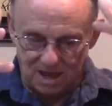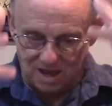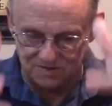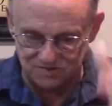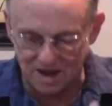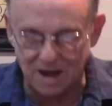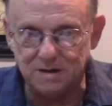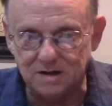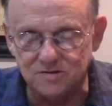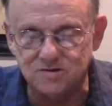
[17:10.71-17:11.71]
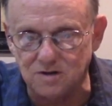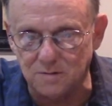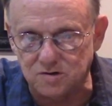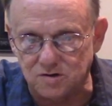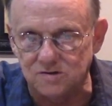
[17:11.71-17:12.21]
examining the
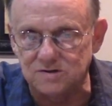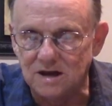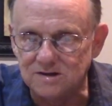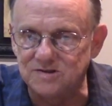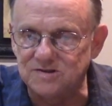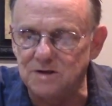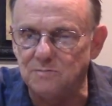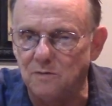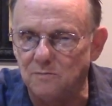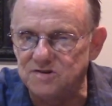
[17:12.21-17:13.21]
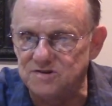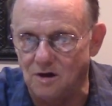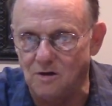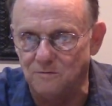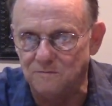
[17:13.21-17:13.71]
scriptures to see what was so.